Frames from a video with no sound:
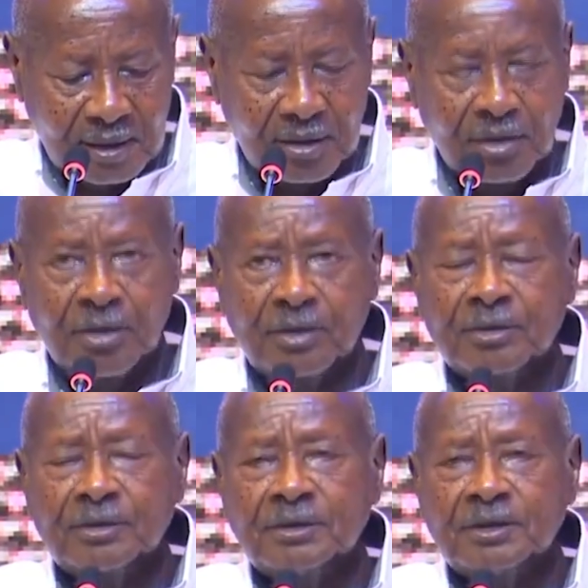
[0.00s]

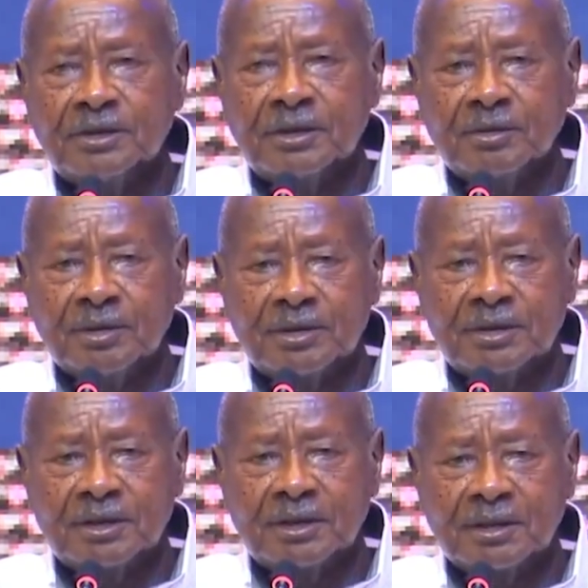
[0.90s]
all
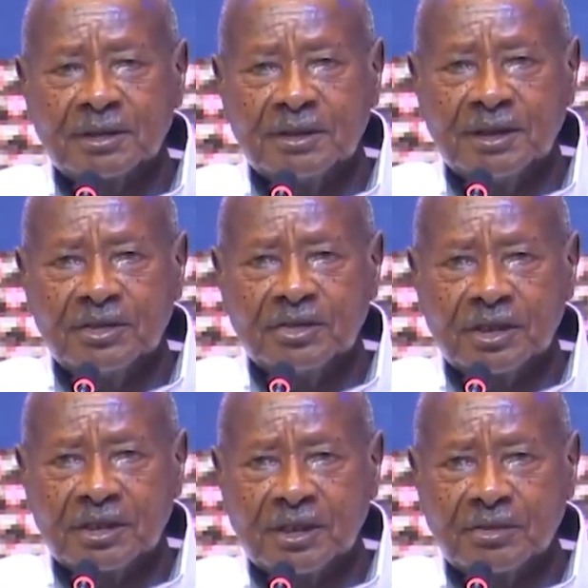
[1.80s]
distinguished ladies
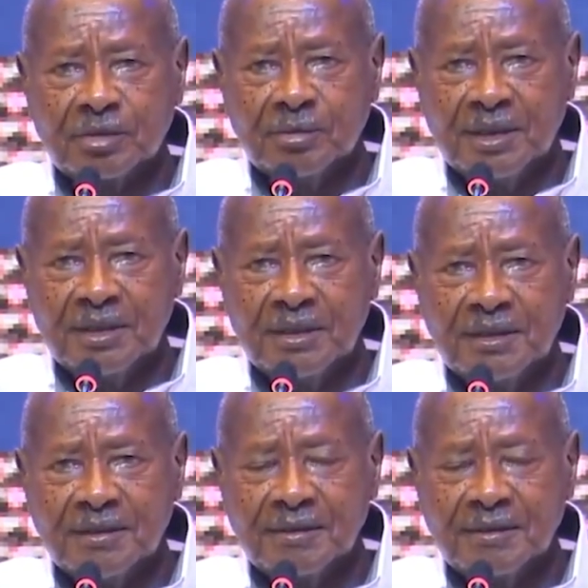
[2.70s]
and gentlemen,